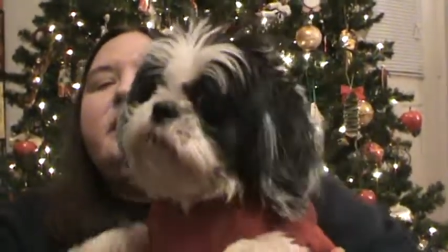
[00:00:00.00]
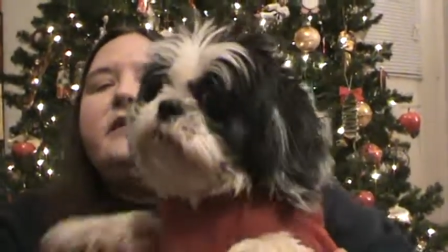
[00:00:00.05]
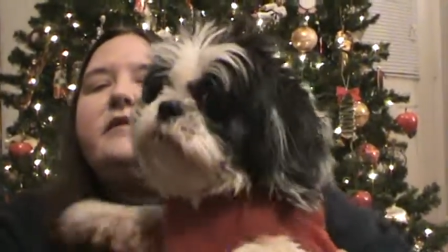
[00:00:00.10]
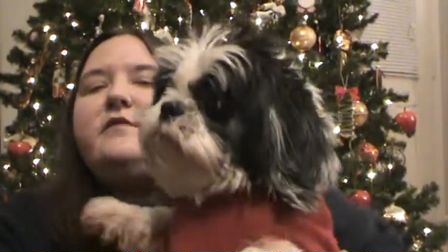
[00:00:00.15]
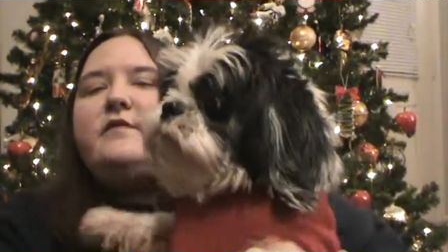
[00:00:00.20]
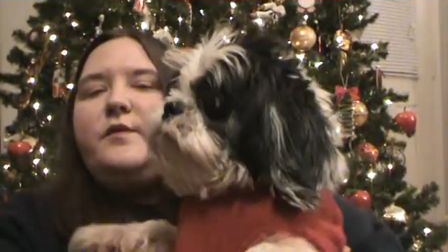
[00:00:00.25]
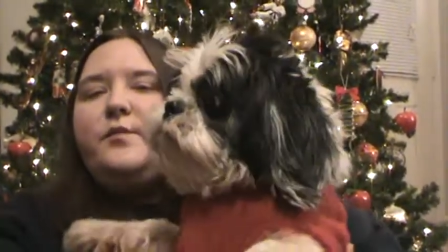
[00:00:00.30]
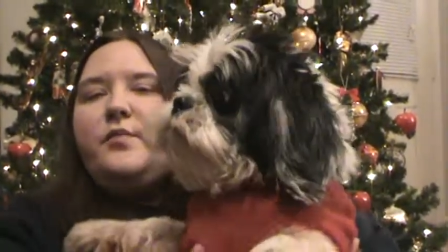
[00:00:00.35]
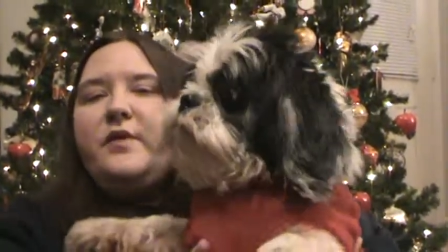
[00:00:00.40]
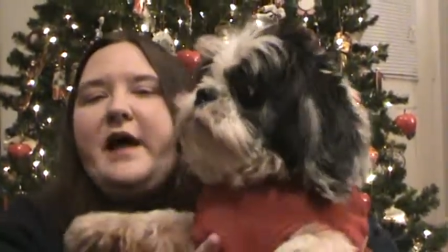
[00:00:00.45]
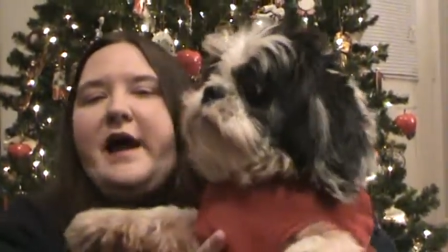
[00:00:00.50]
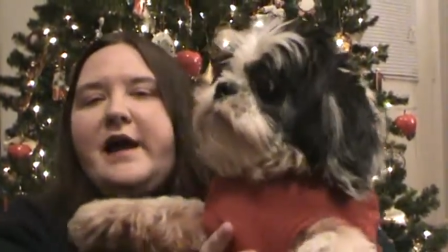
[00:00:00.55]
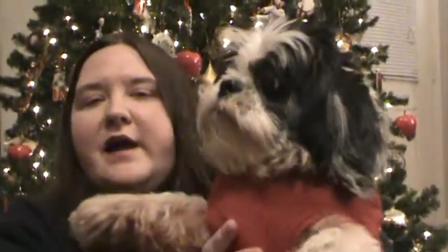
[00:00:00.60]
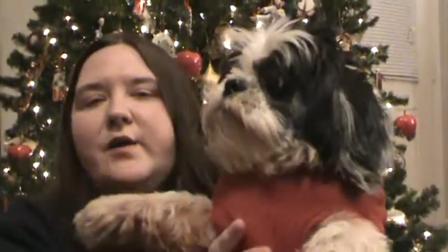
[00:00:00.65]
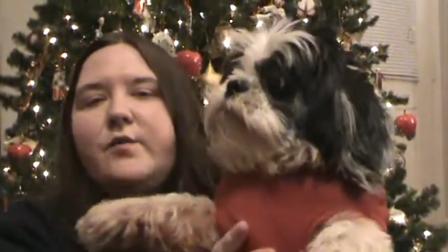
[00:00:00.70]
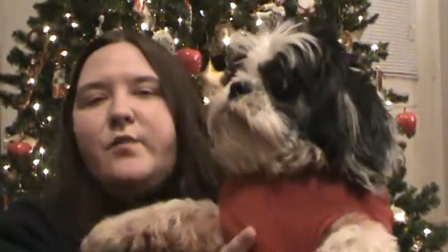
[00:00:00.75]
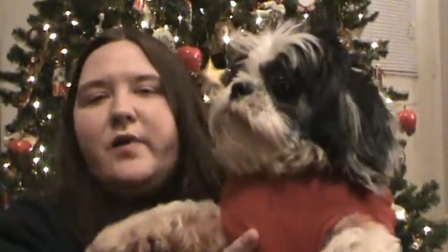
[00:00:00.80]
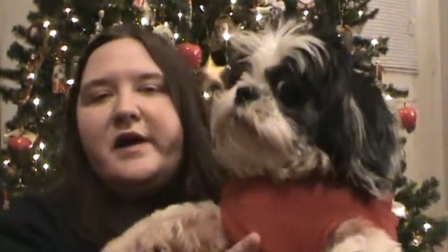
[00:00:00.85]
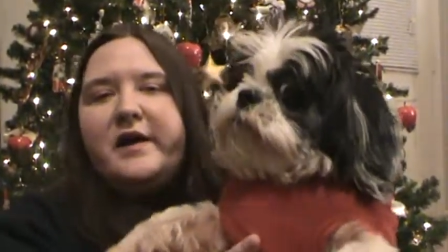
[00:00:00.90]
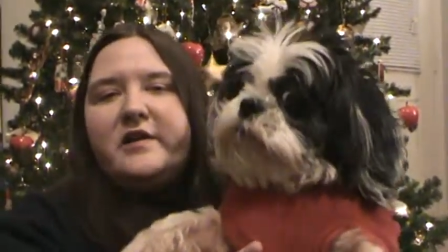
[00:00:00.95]
is a black
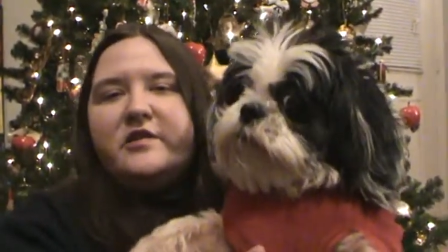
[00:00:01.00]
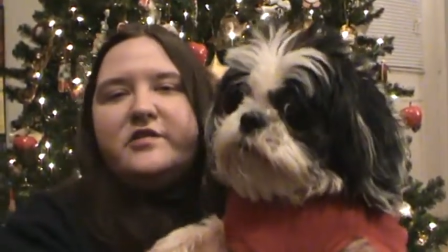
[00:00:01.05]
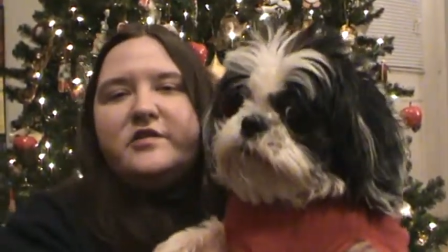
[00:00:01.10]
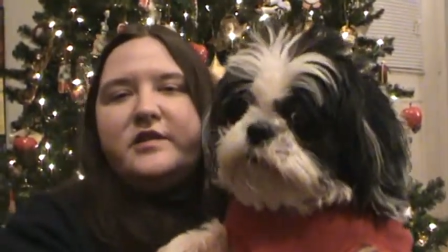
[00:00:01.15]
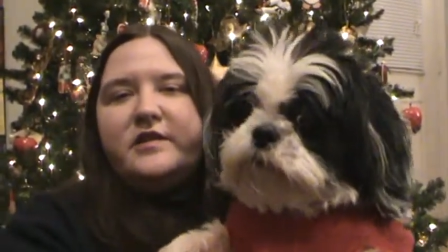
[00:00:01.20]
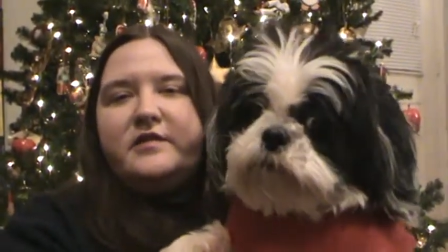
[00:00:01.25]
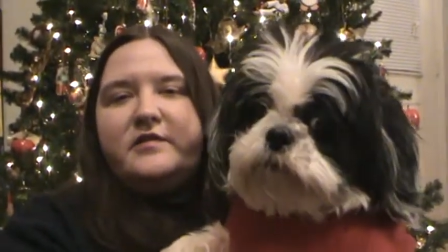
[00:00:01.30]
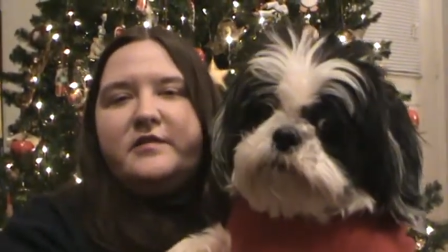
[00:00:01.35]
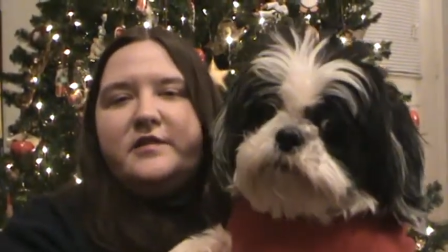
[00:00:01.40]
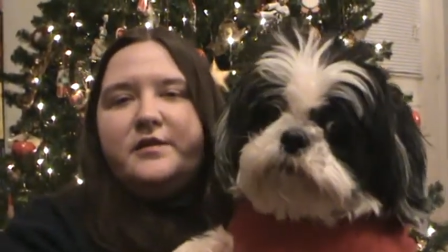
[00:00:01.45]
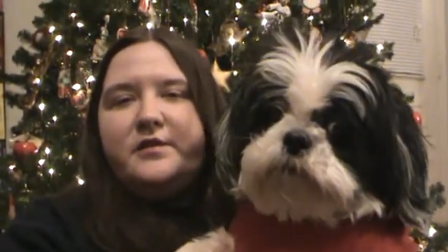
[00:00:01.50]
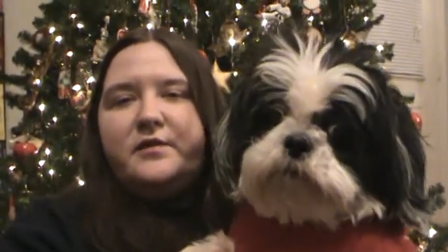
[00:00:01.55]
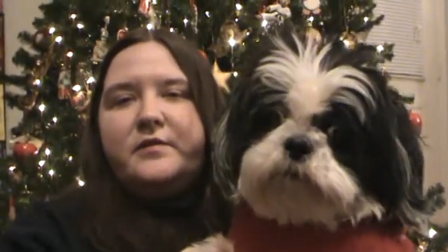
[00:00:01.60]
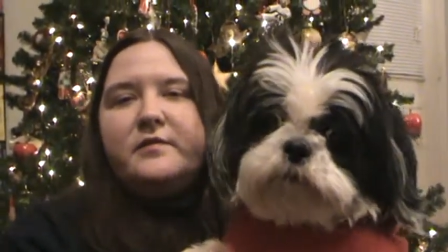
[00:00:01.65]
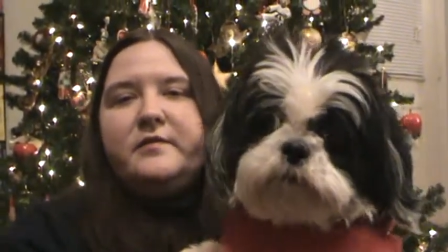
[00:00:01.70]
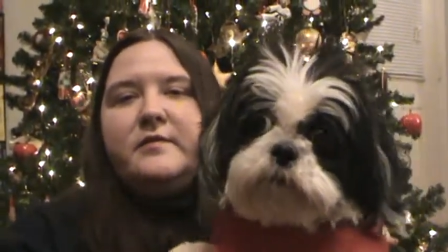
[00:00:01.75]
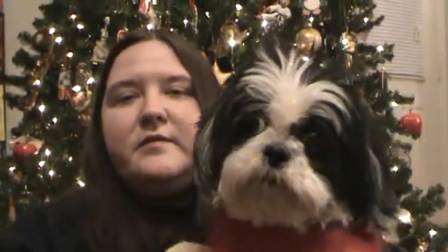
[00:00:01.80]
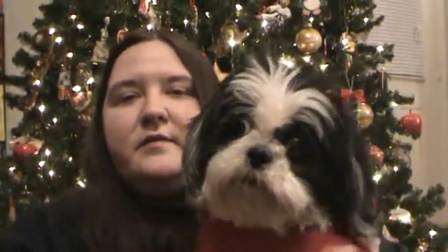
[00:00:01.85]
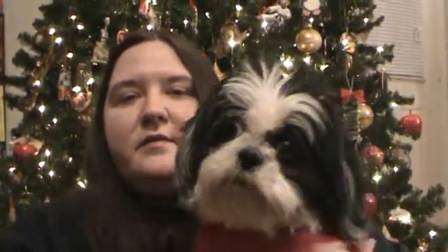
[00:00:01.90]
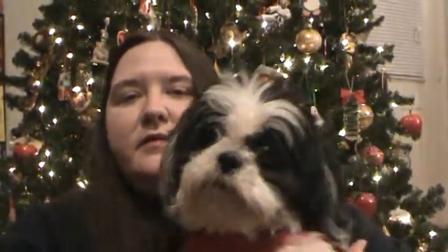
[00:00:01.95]
and white Shih Tzu.